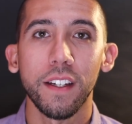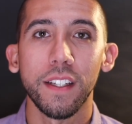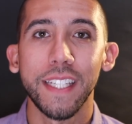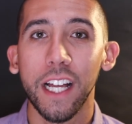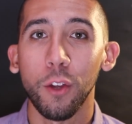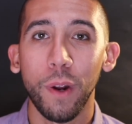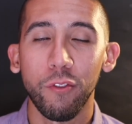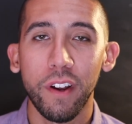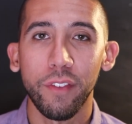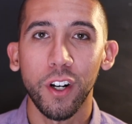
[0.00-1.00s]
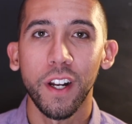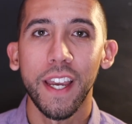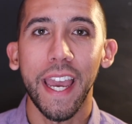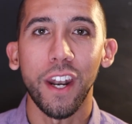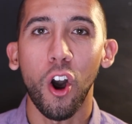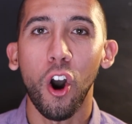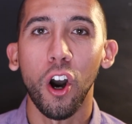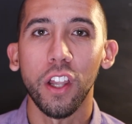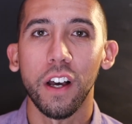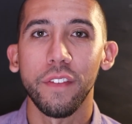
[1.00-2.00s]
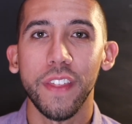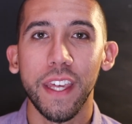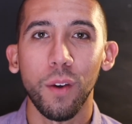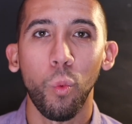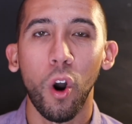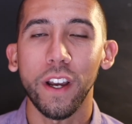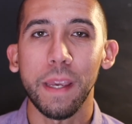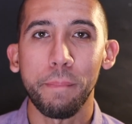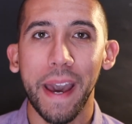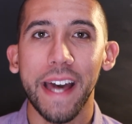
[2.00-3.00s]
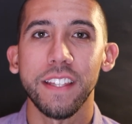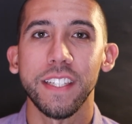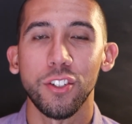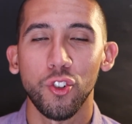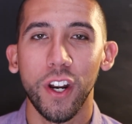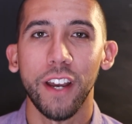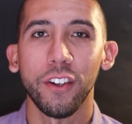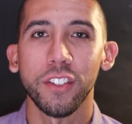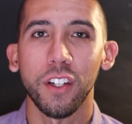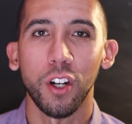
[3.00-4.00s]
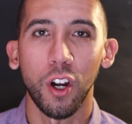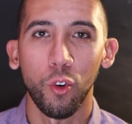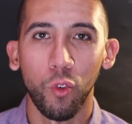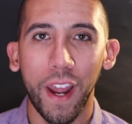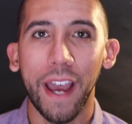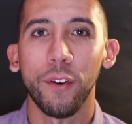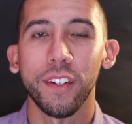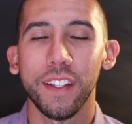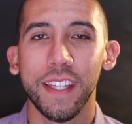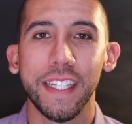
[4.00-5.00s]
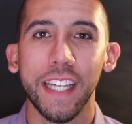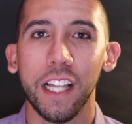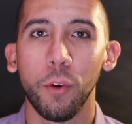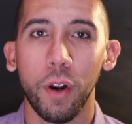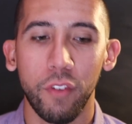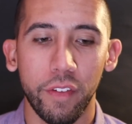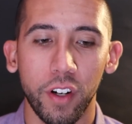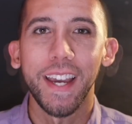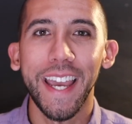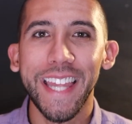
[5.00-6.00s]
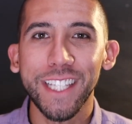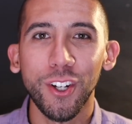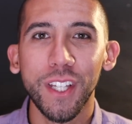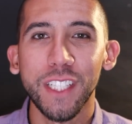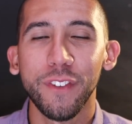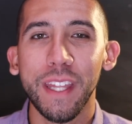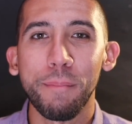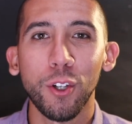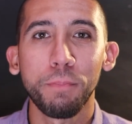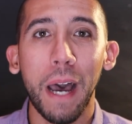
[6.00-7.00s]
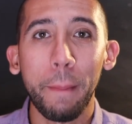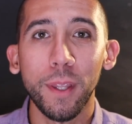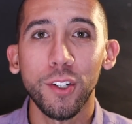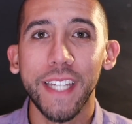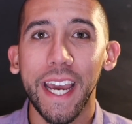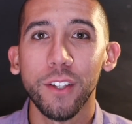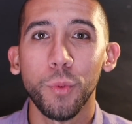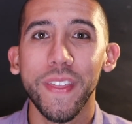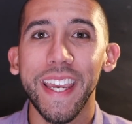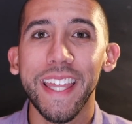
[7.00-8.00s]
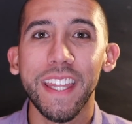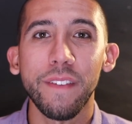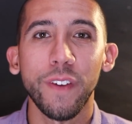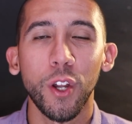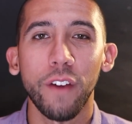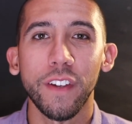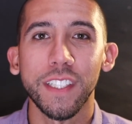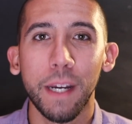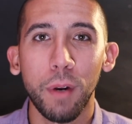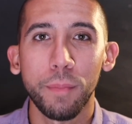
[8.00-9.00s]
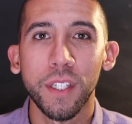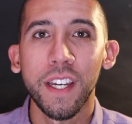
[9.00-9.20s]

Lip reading: Delaware River and all of the walking paths and trails around the Delaware River. And that's our list for the most popular towns within the Philadelphia suburbs.